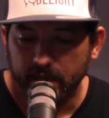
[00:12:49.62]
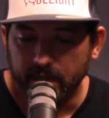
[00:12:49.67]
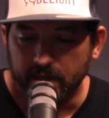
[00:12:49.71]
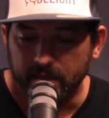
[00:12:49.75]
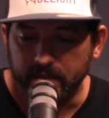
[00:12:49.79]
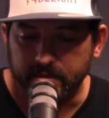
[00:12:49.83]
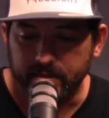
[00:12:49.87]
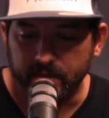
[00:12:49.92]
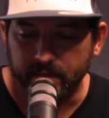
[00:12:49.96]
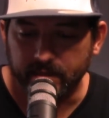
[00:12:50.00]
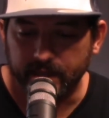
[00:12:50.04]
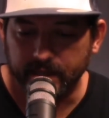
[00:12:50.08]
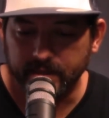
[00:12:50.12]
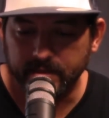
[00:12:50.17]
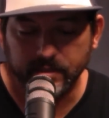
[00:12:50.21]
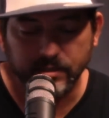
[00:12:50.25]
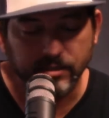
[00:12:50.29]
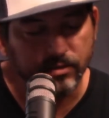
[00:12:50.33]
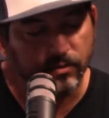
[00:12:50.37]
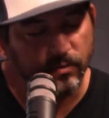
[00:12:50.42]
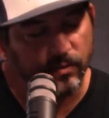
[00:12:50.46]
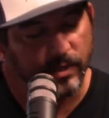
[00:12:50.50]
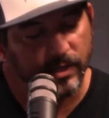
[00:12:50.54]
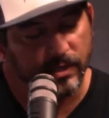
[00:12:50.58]
And so that's a
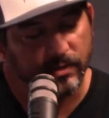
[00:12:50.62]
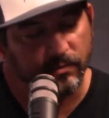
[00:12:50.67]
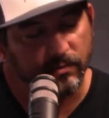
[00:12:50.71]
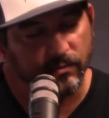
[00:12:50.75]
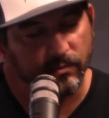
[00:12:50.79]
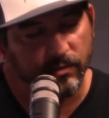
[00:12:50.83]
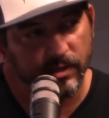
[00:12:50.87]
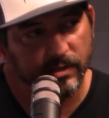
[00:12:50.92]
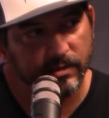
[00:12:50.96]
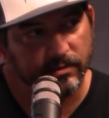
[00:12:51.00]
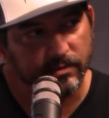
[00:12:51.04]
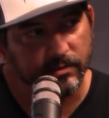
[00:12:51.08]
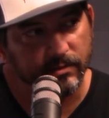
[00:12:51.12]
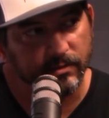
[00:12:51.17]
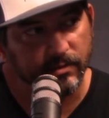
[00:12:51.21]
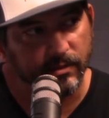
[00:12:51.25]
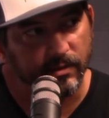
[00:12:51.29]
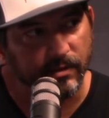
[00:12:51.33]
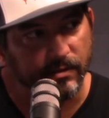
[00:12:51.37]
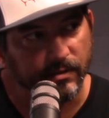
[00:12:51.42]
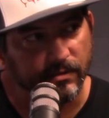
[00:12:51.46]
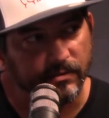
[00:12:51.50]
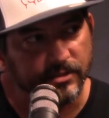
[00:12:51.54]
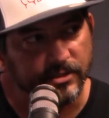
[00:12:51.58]
quick run through
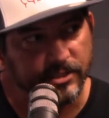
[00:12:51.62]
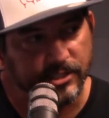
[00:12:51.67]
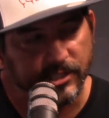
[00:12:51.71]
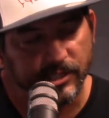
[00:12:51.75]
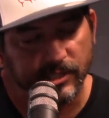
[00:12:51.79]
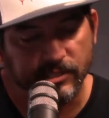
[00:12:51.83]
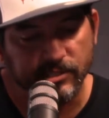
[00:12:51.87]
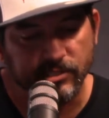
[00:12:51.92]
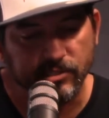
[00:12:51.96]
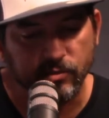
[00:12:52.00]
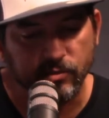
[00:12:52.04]
on 6